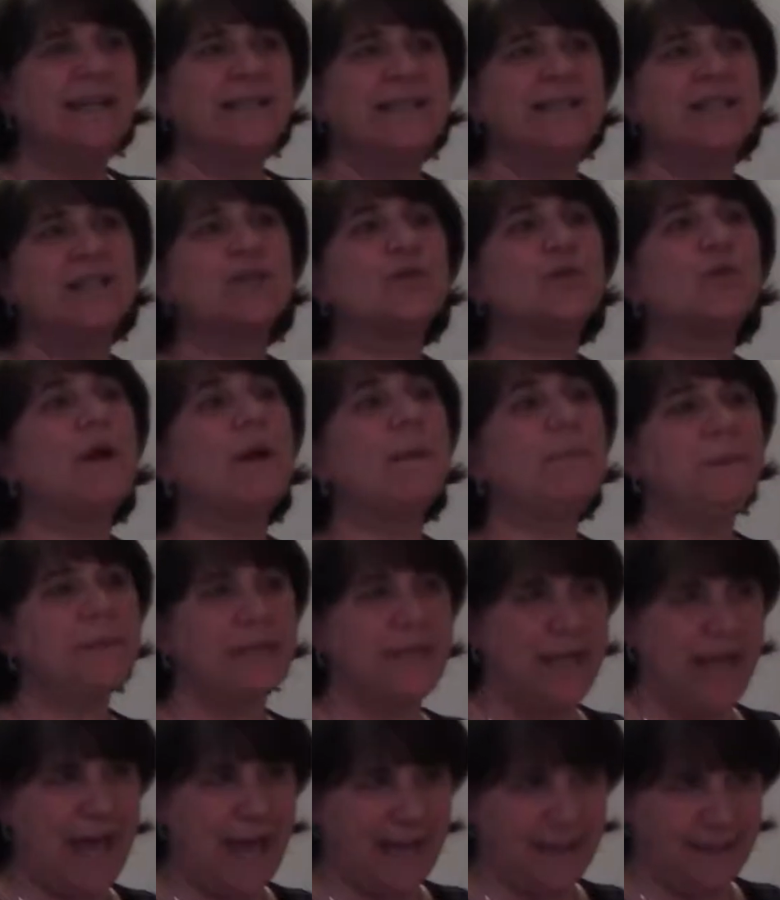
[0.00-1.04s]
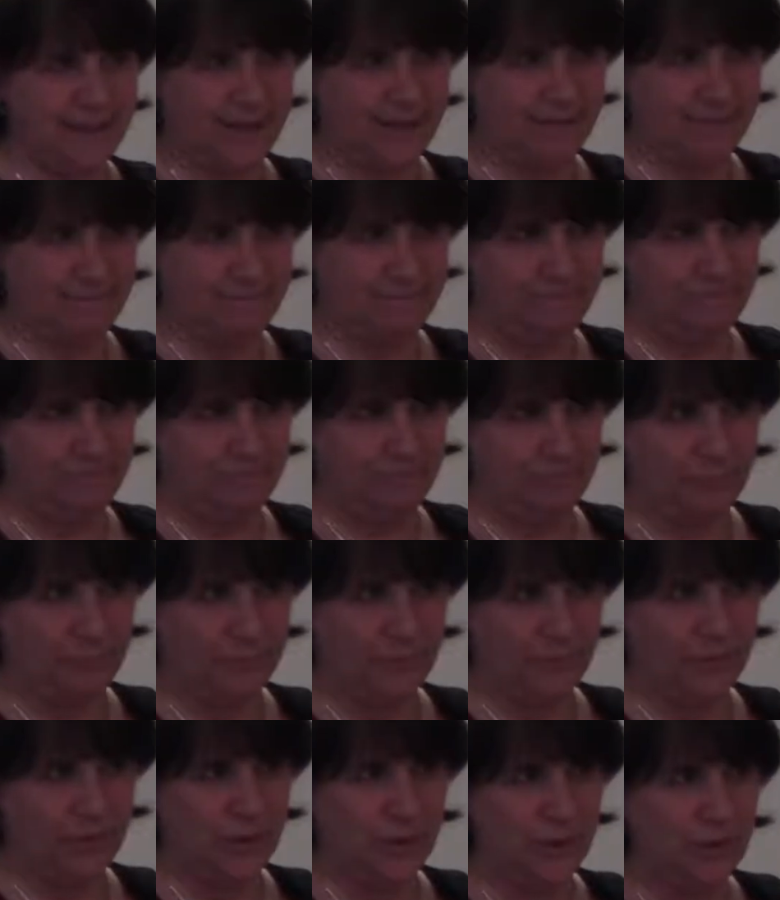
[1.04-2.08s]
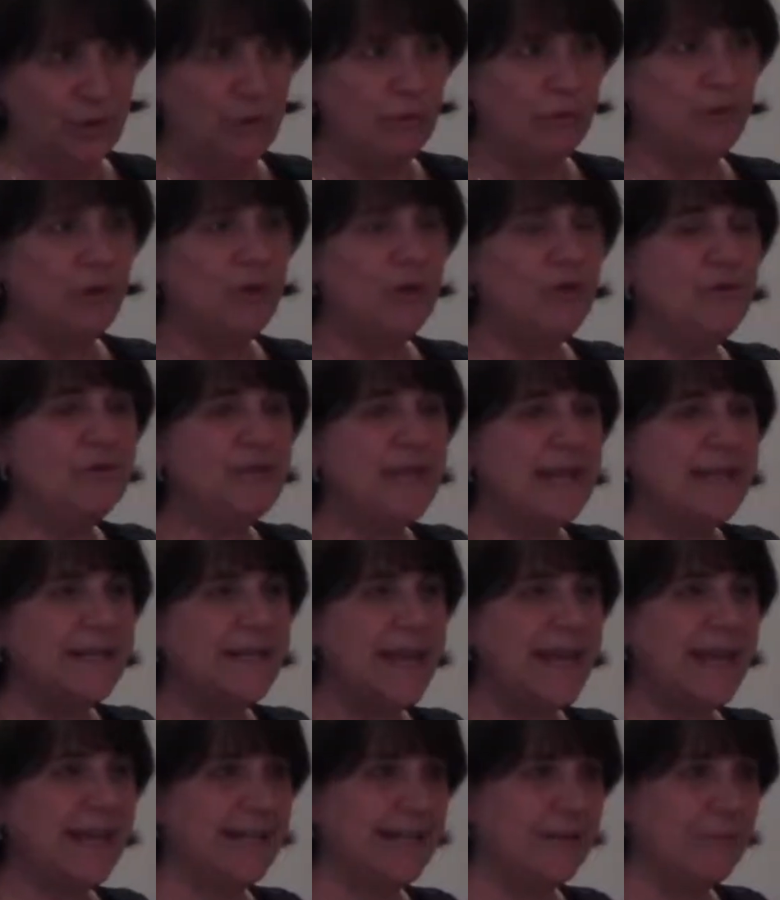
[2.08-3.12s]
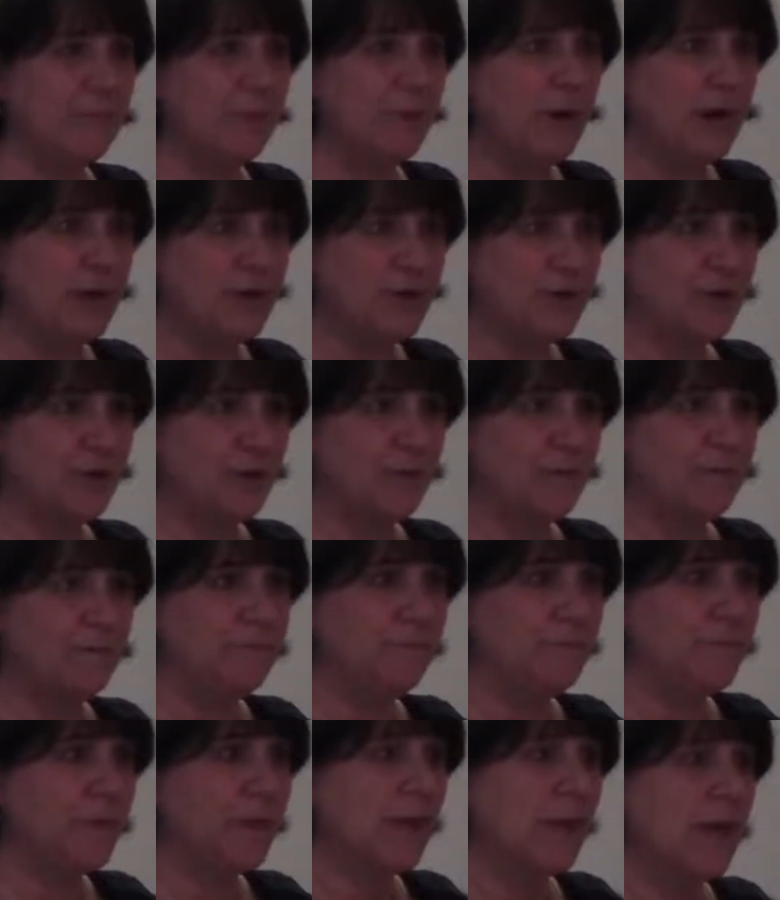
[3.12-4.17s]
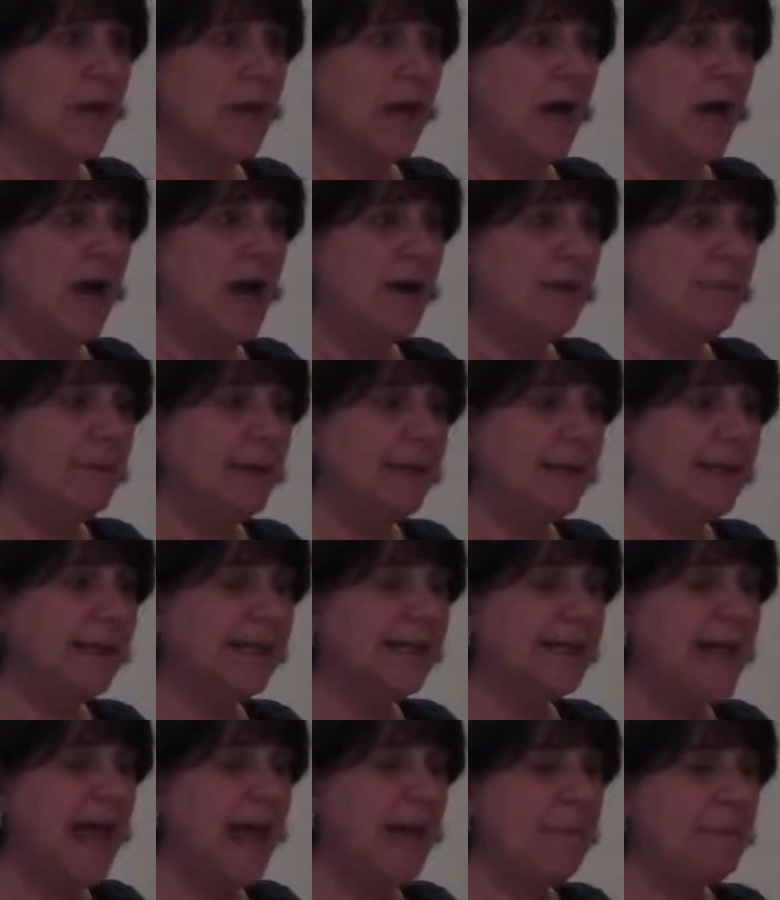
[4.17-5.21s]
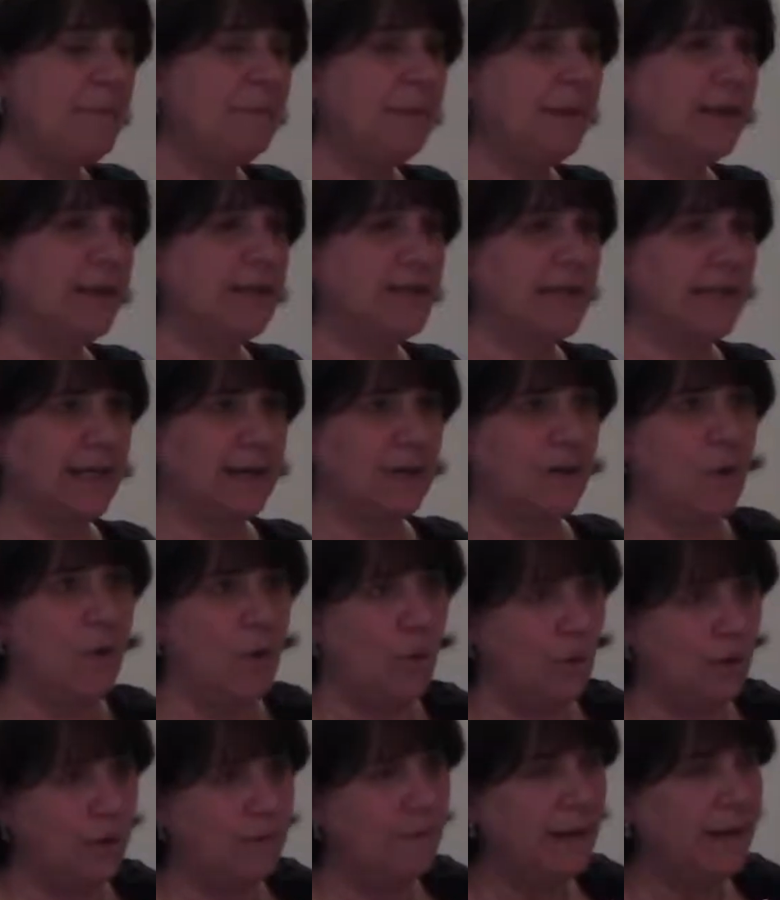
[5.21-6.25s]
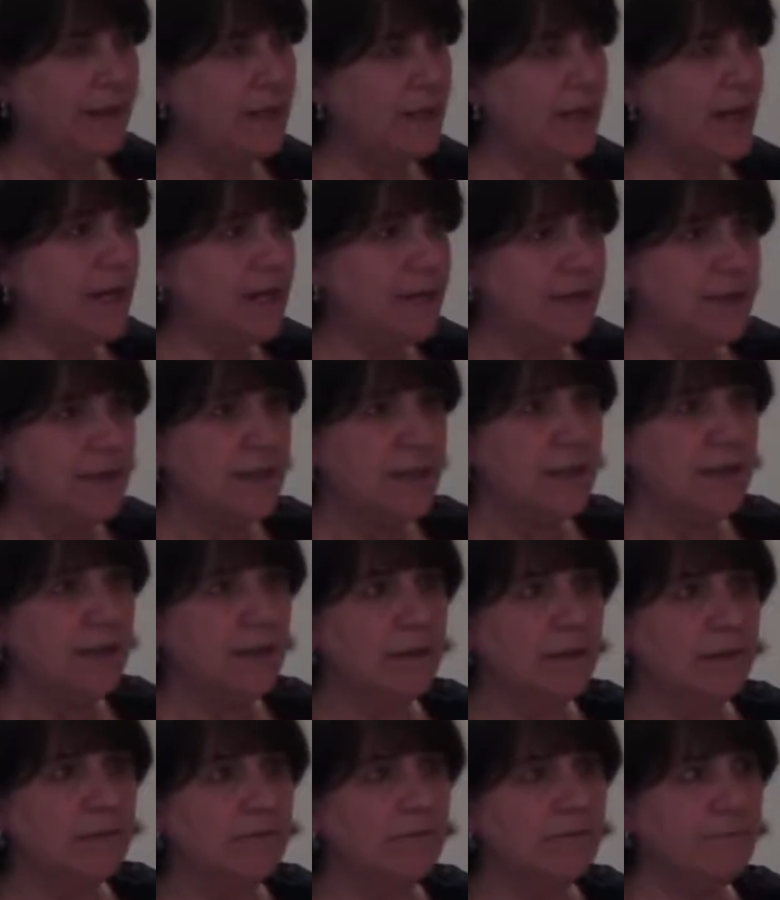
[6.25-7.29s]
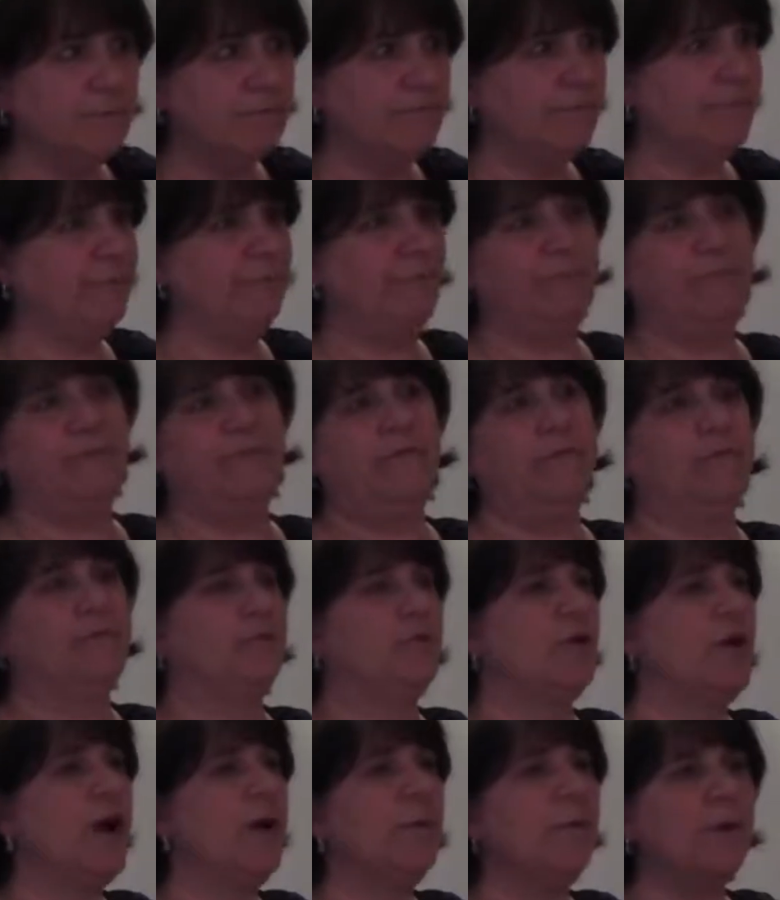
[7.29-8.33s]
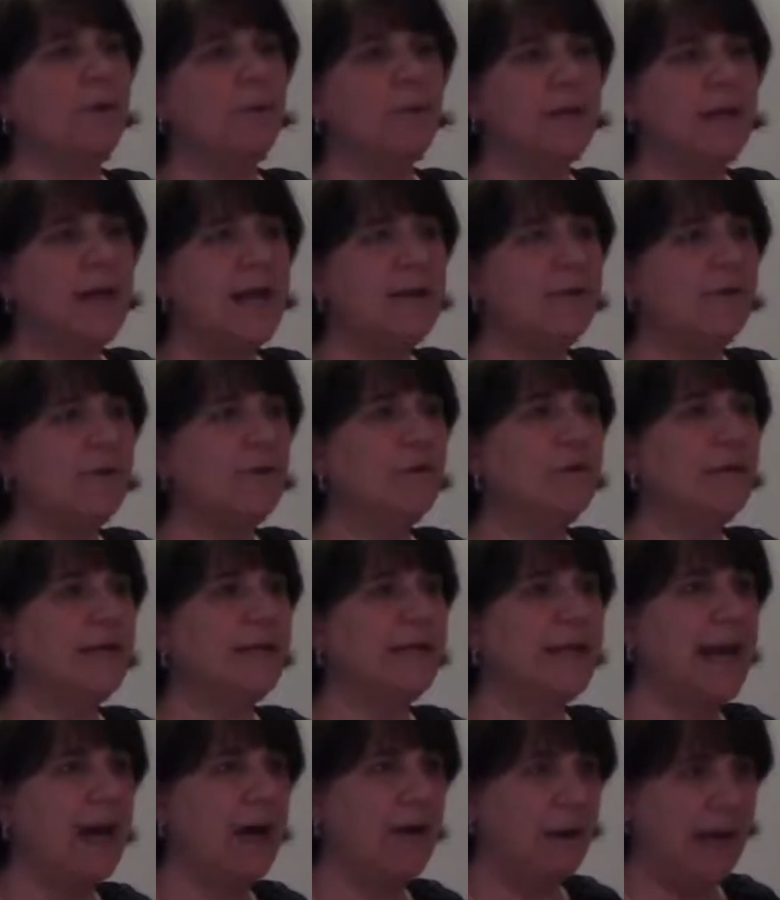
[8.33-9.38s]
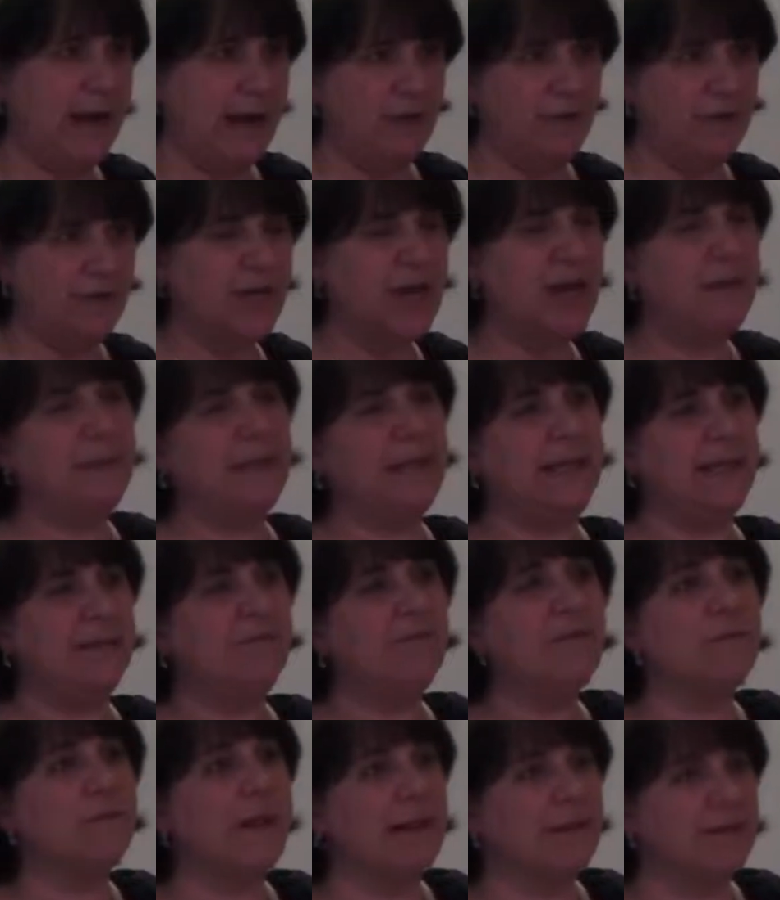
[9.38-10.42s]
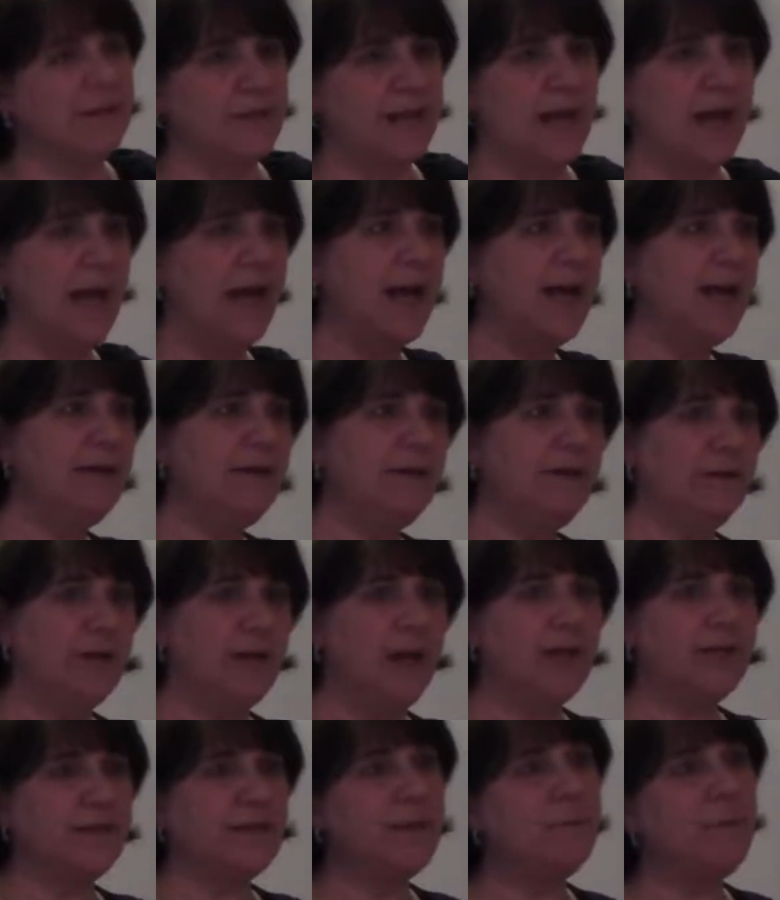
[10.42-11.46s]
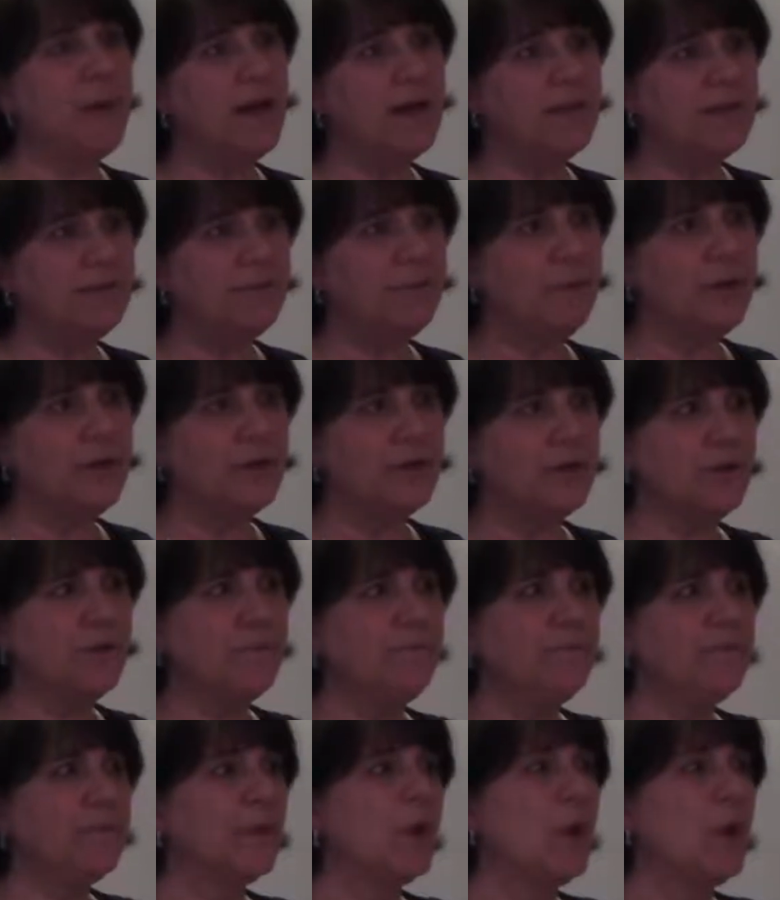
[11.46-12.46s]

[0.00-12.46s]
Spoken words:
disrupts that, you lose that negative pressure. And it can happen because I got a hole in my chest here from trauma or whatever, and now air's coming in from outside, causing a positive pressure.